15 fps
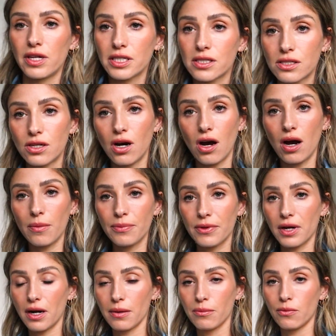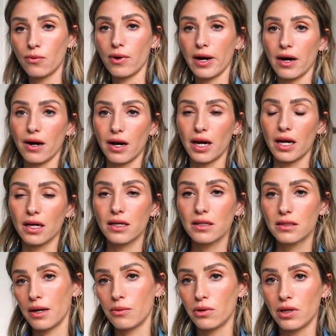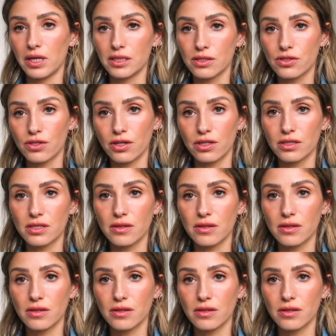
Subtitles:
this top that I'm wearing, I will insert